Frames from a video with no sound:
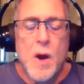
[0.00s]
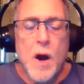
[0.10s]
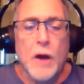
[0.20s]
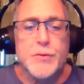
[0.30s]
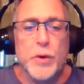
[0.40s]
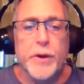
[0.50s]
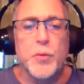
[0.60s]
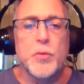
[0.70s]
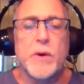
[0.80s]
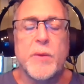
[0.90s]
I was working
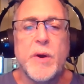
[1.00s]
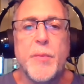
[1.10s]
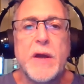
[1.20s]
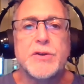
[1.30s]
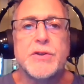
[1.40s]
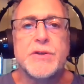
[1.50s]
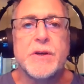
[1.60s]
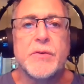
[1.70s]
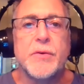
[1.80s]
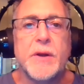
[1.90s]
with one of my patients the
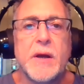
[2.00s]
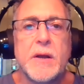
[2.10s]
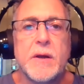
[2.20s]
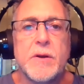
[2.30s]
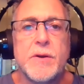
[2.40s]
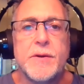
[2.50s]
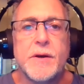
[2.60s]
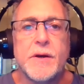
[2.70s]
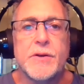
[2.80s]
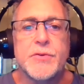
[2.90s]
other day and
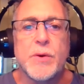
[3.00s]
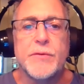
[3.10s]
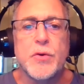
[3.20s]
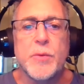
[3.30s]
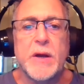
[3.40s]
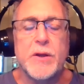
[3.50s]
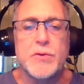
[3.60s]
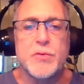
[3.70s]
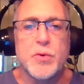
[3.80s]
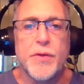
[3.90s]
sort of doing my
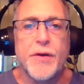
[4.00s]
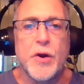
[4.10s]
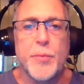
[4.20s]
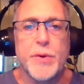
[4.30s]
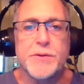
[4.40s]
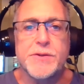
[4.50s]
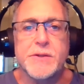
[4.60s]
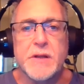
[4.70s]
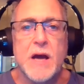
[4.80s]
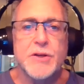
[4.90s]
usual therapist
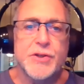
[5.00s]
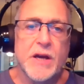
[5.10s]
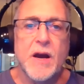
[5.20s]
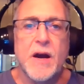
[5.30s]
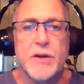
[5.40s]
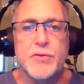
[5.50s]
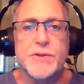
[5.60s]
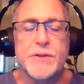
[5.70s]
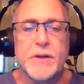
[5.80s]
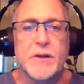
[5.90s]
slash
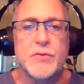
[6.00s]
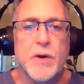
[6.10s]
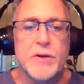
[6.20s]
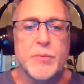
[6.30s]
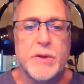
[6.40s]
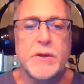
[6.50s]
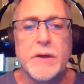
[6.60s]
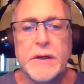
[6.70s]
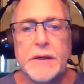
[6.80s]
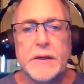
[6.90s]
psychiatrist thing, trying to be,
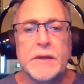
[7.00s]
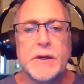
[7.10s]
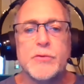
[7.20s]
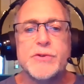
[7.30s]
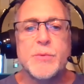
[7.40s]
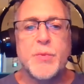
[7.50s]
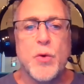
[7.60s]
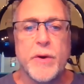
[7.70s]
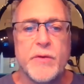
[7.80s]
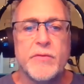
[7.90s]

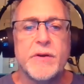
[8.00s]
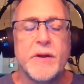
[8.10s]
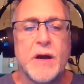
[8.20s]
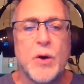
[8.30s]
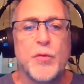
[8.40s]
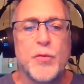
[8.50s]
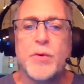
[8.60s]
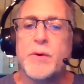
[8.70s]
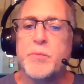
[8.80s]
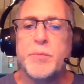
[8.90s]
supportive and
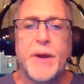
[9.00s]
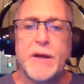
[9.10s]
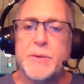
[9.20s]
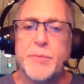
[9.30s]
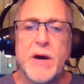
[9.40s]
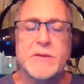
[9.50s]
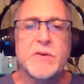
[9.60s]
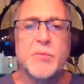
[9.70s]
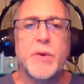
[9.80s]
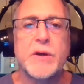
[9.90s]
helpful and paint a
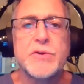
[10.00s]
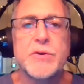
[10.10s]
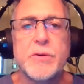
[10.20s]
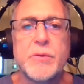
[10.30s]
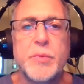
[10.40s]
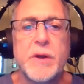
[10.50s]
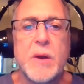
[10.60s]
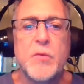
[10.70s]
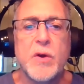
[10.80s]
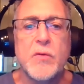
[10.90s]
positive picture. And it
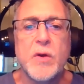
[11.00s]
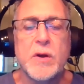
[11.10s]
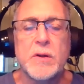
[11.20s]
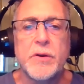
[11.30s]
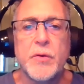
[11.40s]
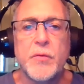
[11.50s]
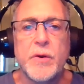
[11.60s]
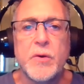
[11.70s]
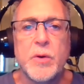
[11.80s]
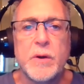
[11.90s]
became very clear
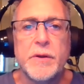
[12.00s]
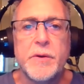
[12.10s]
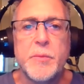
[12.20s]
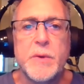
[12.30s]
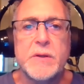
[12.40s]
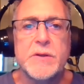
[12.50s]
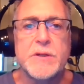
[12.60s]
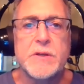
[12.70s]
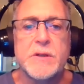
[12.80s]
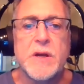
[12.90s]
very quickly to me that
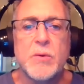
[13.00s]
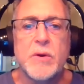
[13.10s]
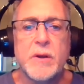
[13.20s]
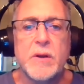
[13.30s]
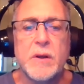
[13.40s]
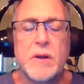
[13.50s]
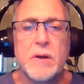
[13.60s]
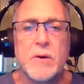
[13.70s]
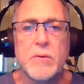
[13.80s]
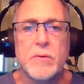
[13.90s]
she did not want to
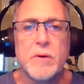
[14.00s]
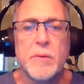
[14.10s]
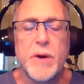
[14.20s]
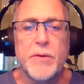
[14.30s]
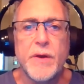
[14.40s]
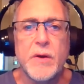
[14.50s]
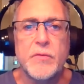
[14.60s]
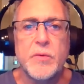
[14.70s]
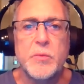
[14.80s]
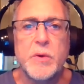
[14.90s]
hear about that
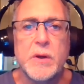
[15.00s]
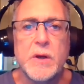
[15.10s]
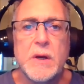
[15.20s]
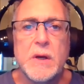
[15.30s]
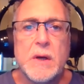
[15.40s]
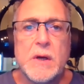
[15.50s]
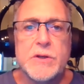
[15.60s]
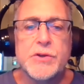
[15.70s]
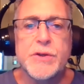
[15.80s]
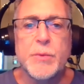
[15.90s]
from me.
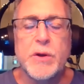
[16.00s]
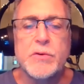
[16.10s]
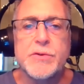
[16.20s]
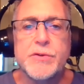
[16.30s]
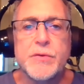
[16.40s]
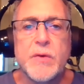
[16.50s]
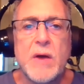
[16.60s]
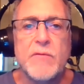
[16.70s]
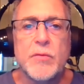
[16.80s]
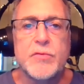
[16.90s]
She's somebody who's a
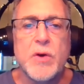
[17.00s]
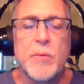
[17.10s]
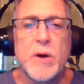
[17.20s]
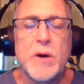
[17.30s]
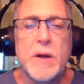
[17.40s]
survivor of trauma,